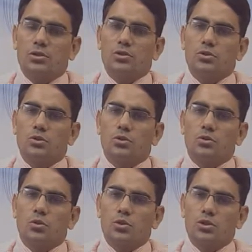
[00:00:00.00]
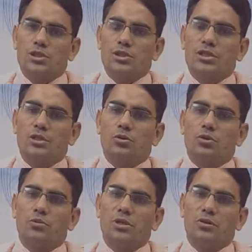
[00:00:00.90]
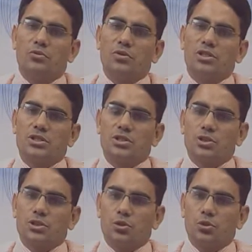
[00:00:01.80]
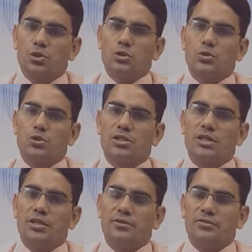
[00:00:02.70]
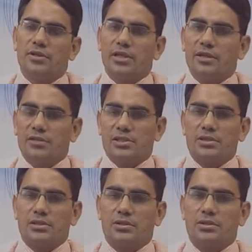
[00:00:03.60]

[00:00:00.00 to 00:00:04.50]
So, cost sheet is a document which shows cost at different levels.